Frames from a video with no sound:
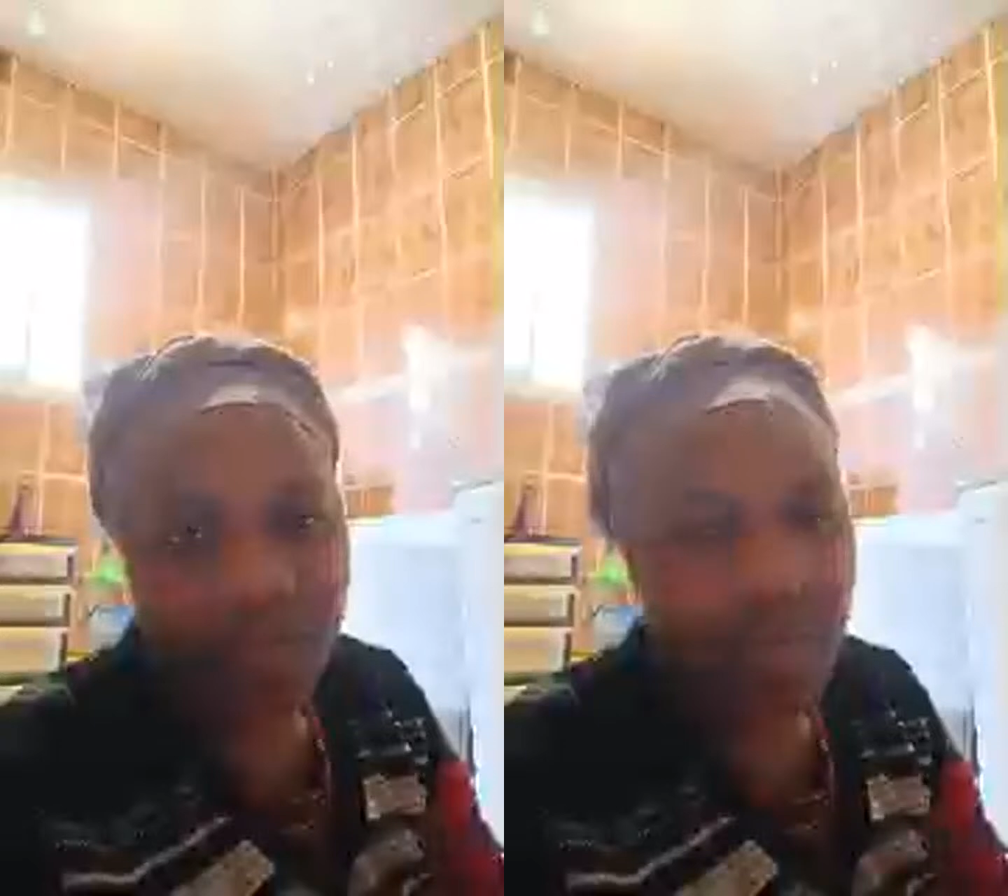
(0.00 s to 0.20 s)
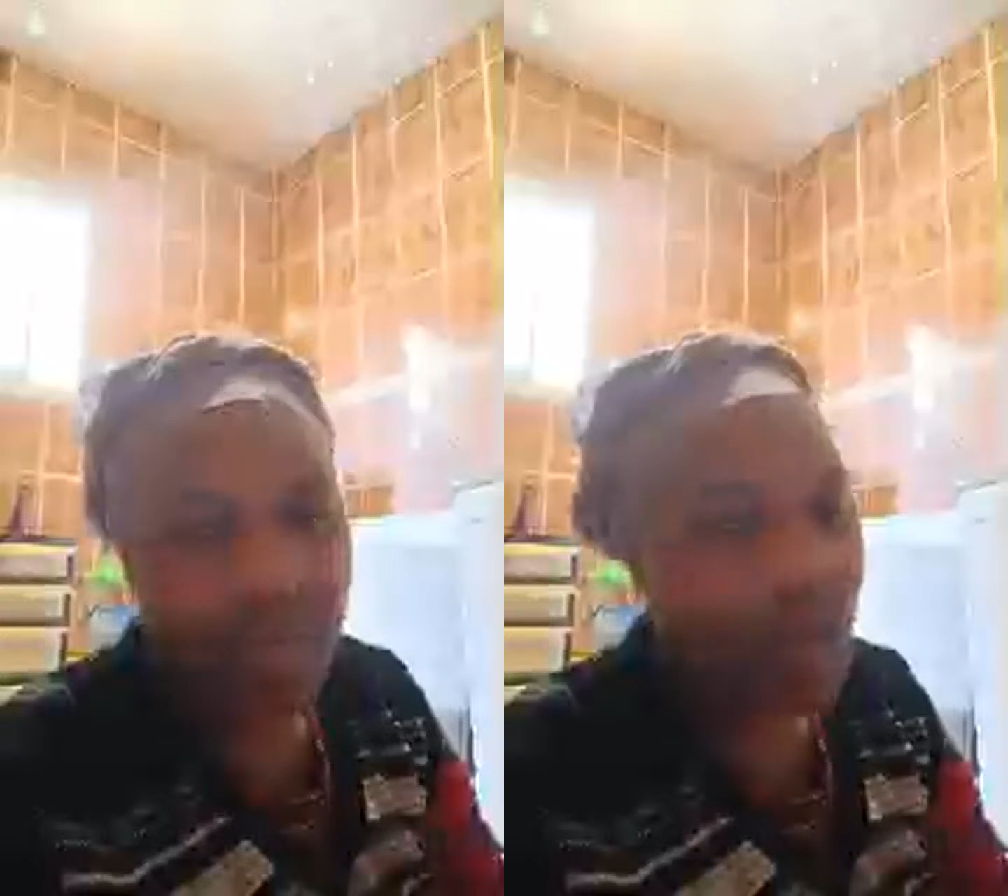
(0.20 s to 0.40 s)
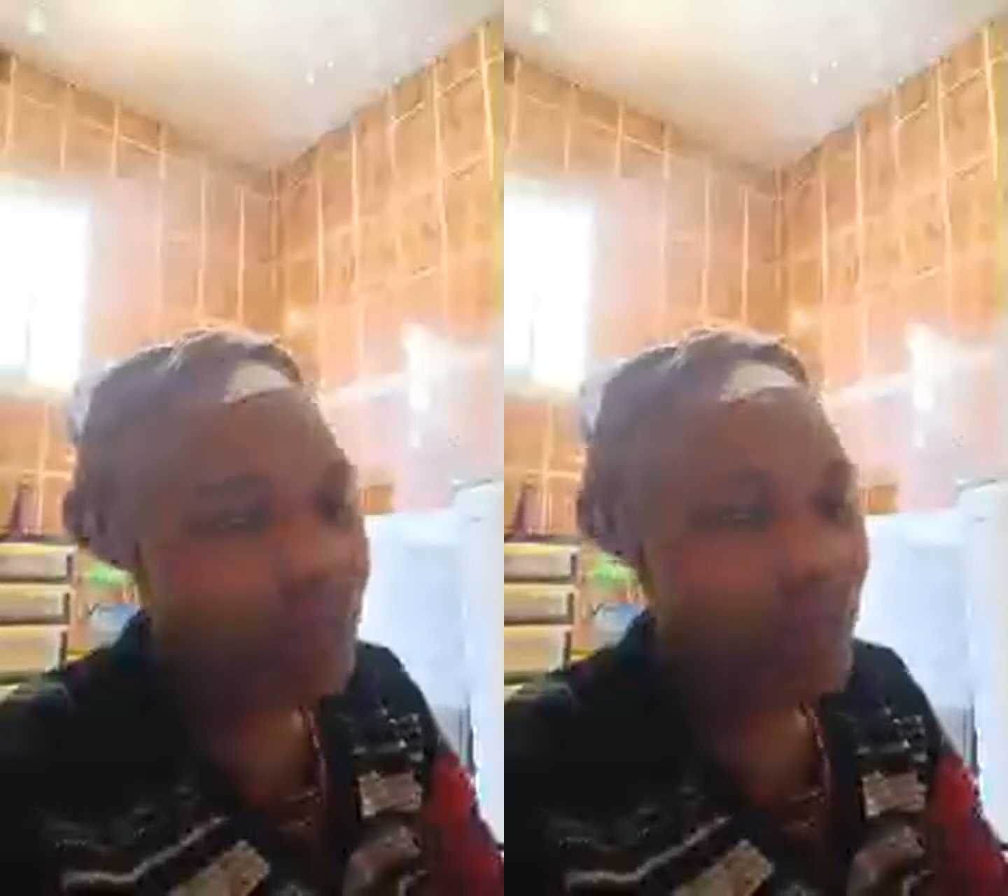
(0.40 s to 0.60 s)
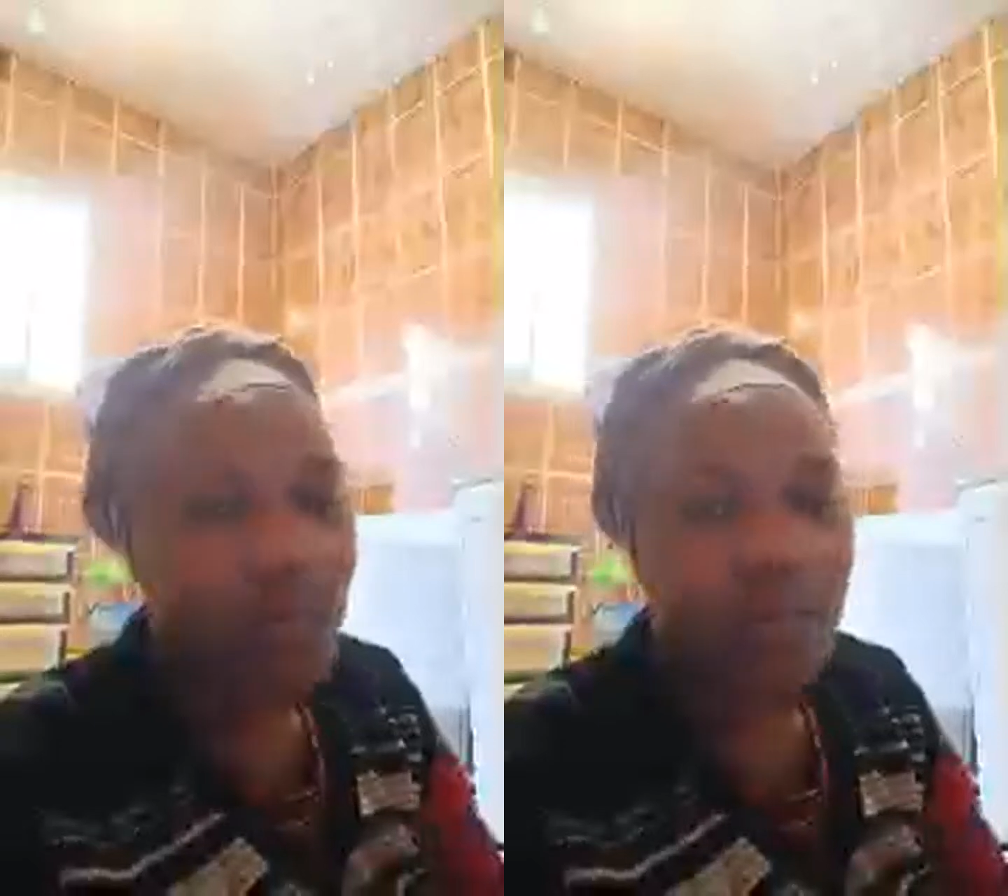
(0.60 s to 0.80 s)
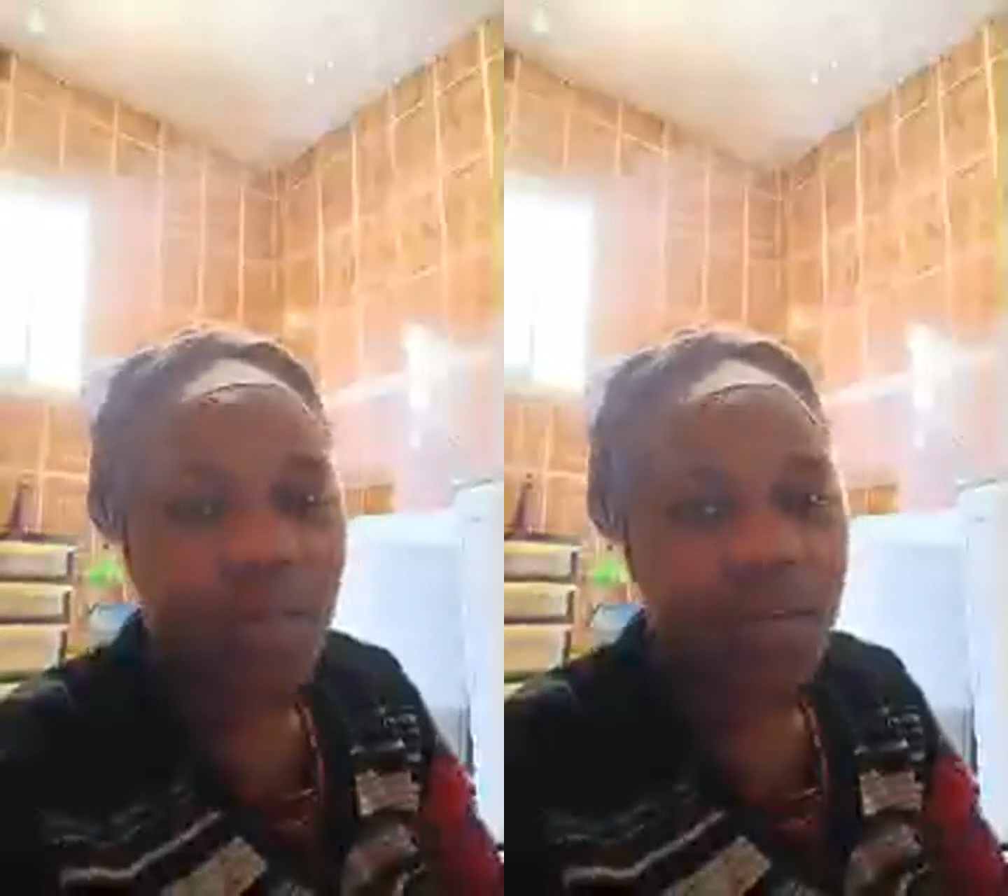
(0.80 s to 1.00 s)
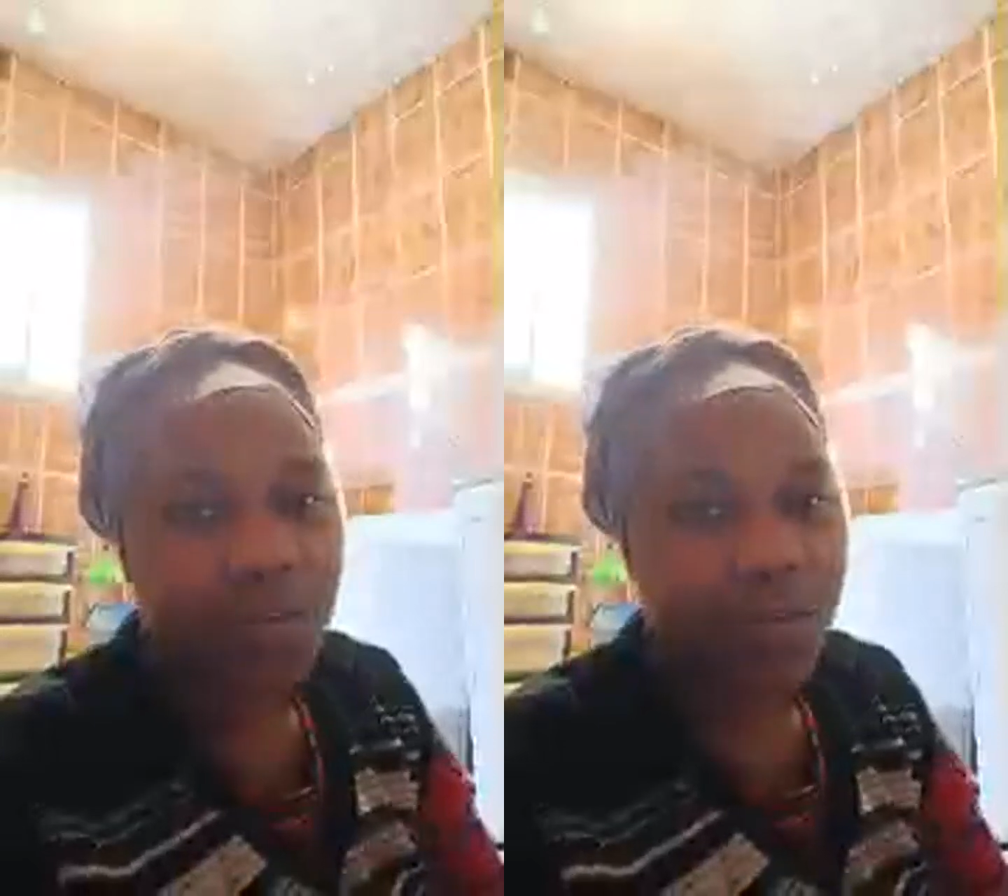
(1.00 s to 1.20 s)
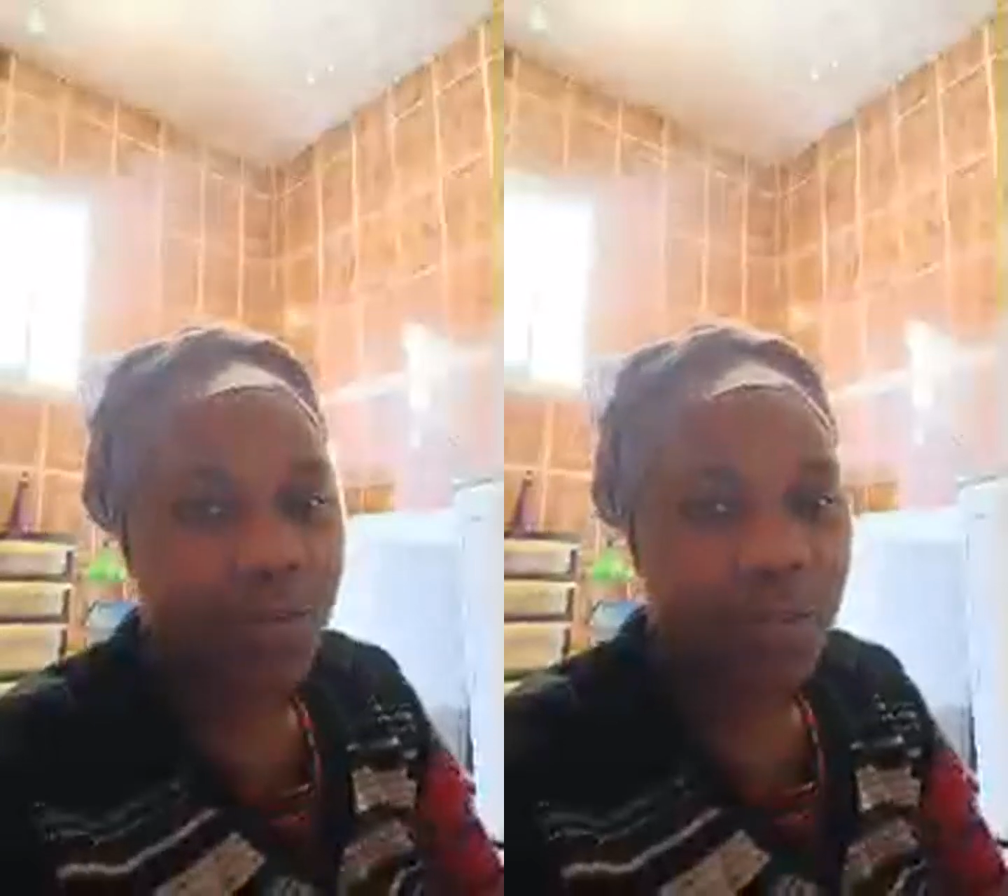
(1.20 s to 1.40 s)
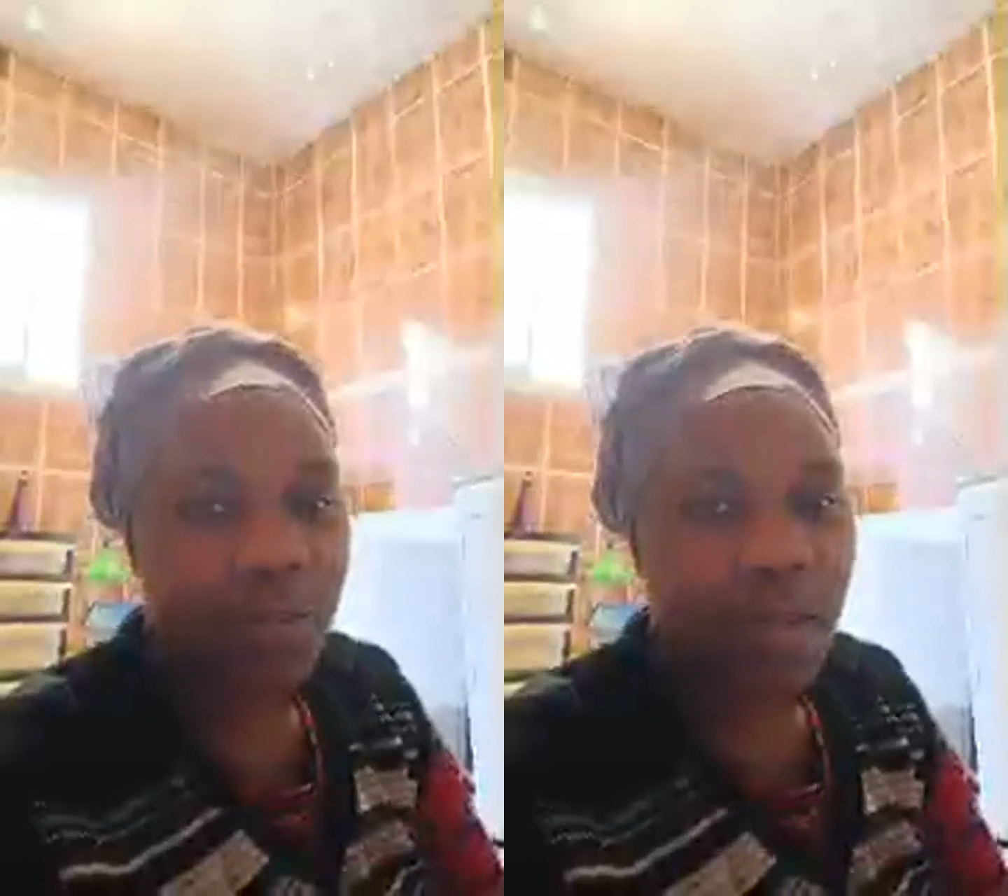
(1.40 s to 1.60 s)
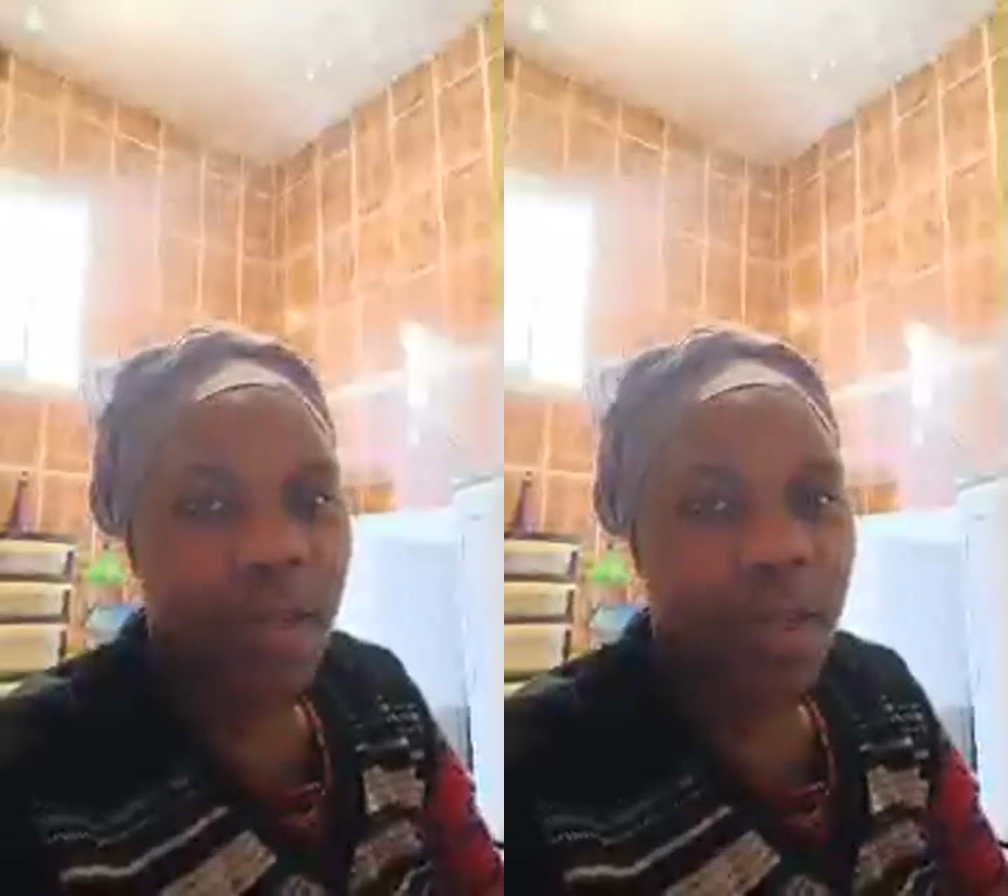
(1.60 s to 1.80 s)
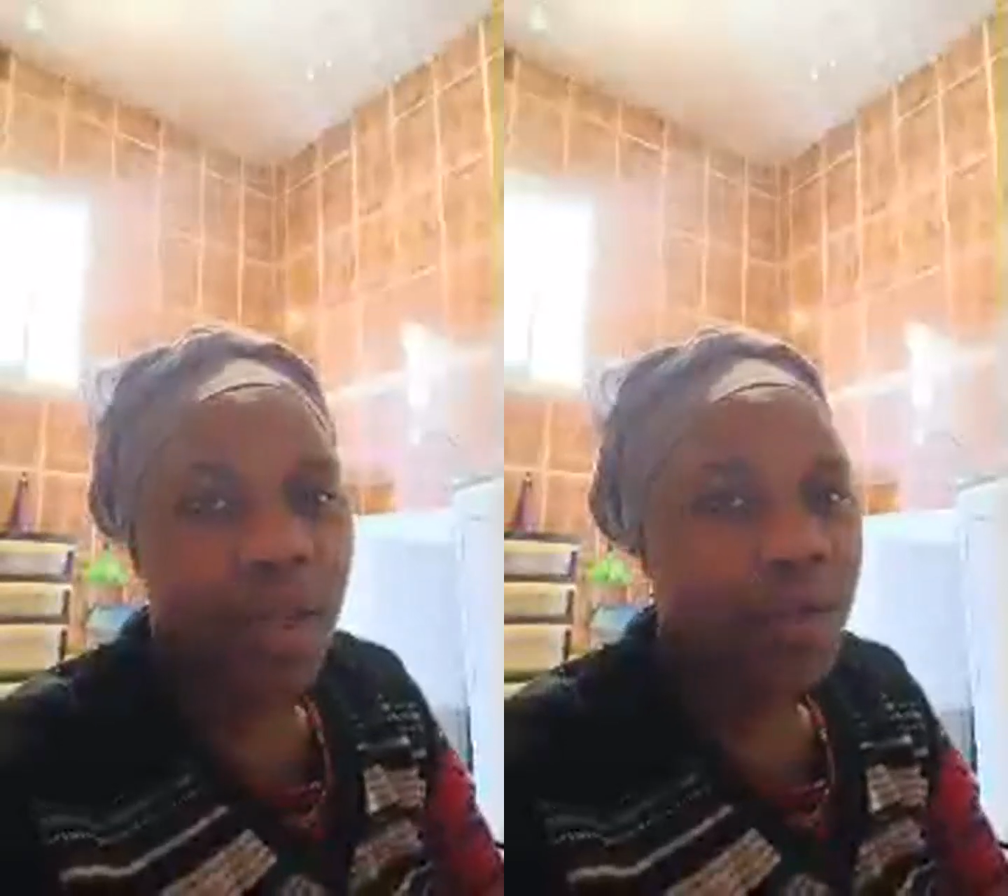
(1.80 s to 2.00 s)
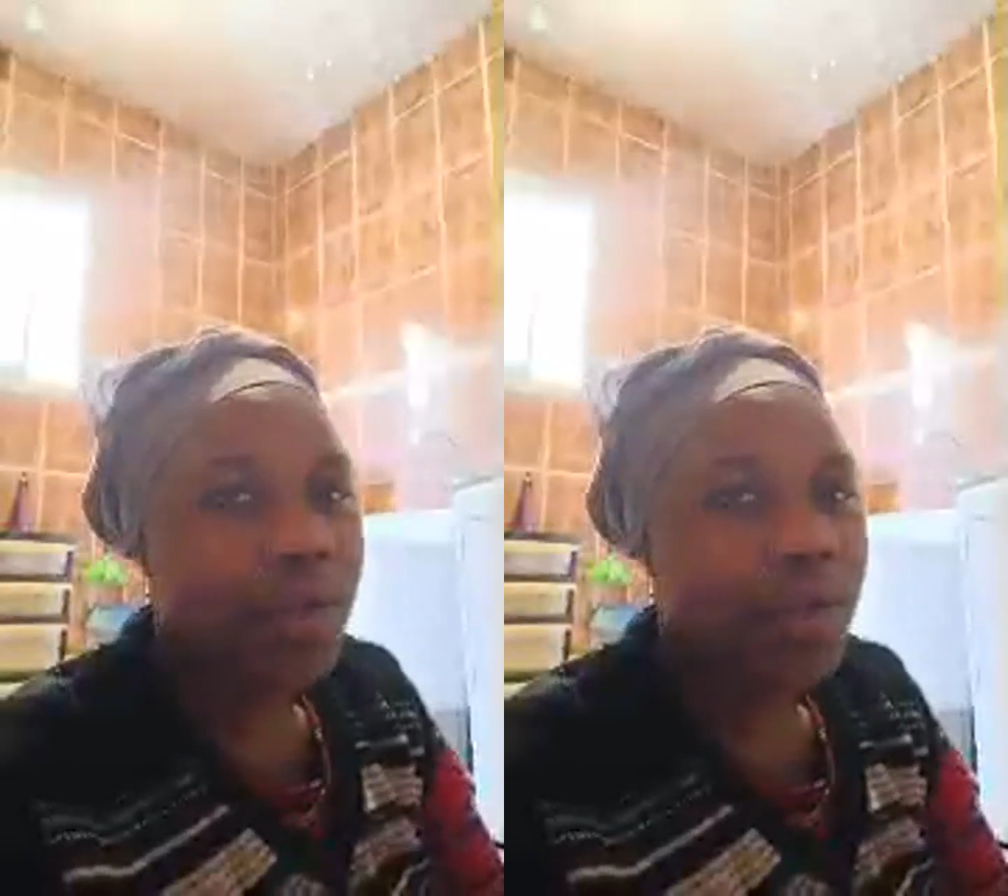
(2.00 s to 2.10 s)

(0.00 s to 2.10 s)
I've told you the truth. You know,